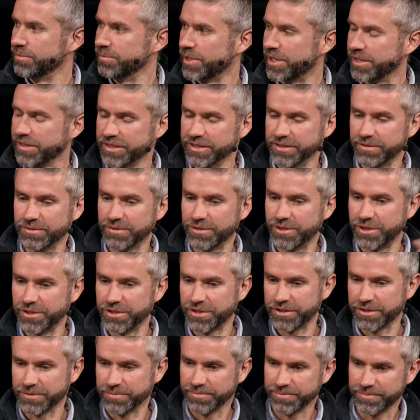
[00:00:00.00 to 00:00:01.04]
either
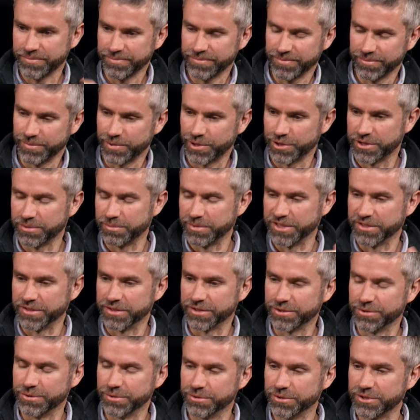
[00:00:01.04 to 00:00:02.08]
loss possibly on the
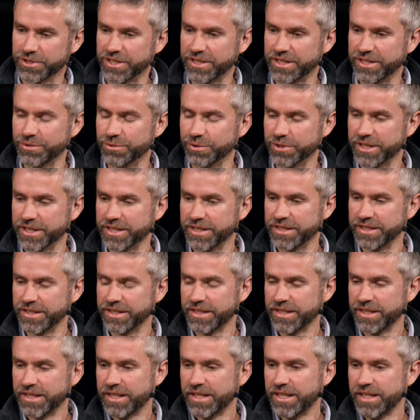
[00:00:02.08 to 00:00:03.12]
Google side or gain.
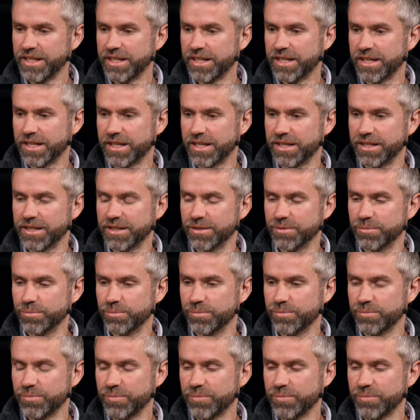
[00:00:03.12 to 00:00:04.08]
And